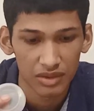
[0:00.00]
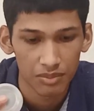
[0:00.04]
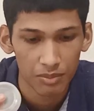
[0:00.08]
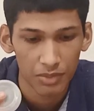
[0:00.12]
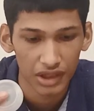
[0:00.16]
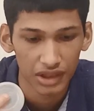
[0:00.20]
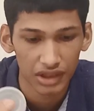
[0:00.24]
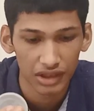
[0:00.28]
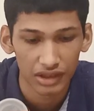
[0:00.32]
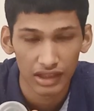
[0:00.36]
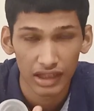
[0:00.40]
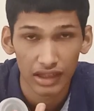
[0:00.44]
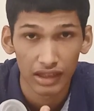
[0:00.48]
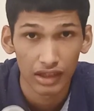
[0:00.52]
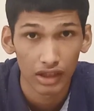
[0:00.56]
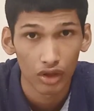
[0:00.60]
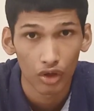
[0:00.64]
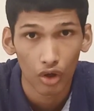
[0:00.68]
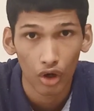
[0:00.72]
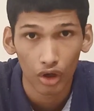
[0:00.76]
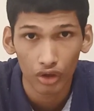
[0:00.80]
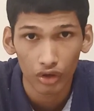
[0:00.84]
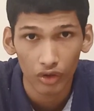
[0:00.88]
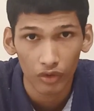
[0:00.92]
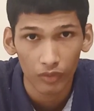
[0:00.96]
better than a
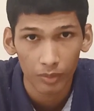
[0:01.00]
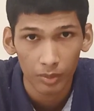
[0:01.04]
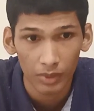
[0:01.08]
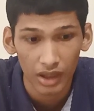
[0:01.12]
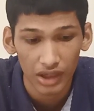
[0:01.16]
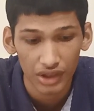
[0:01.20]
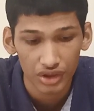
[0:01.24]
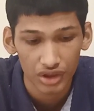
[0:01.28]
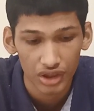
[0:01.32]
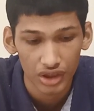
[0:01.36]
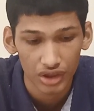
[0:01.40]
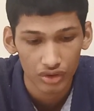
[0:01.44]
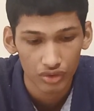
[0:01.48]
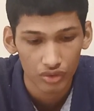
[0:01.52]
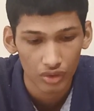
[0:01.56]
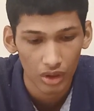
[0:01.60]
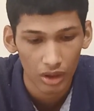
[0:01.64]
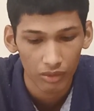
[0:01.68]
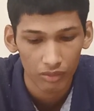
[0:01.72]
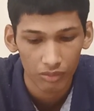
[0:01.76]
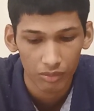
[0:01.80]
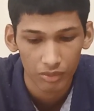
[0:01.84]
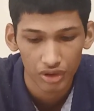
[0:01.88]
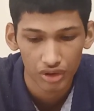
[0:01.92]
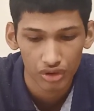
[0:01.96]
lot of plastic, so
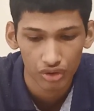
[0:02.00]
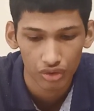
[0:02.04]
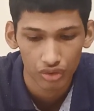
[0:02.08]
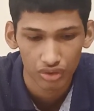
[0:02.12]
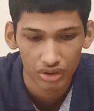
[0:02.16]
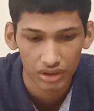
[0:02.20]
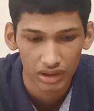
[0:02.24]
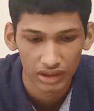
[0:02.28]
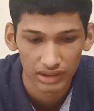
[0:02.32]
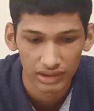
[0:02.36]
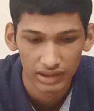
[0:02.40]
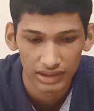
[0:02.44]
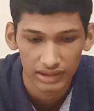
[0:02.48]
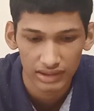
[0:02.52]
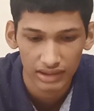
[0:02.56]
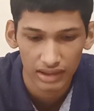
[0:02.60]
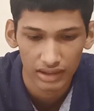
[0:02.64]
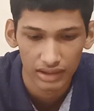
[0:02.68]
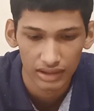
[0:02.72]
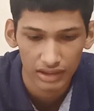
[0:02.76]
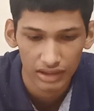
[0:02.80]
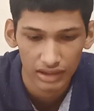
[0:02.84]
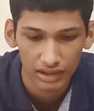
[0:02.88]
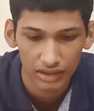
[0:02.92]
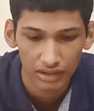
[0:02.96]
I will be using this
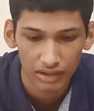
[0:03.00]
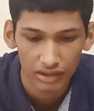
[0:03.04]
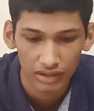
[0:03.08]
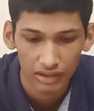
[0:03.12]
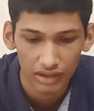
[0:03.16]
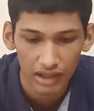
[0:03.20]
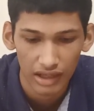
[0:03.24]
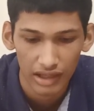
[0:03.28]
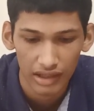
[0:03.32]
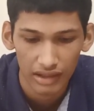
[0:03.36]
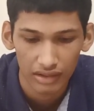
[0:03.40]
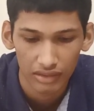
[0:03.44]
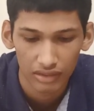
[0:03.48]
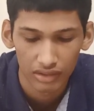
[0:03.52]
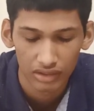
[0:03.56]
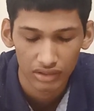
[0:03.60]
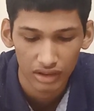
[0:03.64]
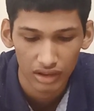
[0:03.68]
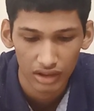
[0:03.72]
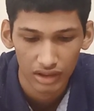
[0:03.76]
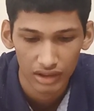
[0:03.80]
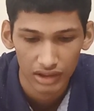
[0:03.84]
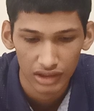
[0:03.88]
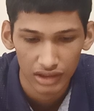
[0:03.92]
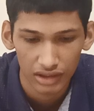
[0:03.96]

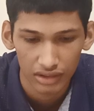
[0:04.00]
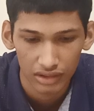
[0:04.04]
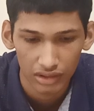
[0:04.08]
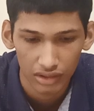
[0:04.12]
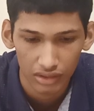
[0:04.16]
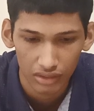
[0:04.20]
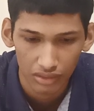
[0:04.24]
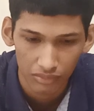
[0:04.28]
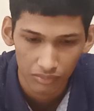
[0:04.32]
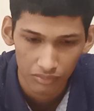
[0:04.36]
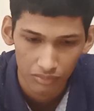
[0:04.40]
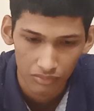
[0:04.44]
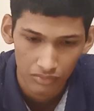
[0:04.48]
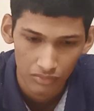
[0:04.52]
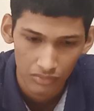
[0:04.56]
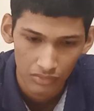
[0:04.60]
container.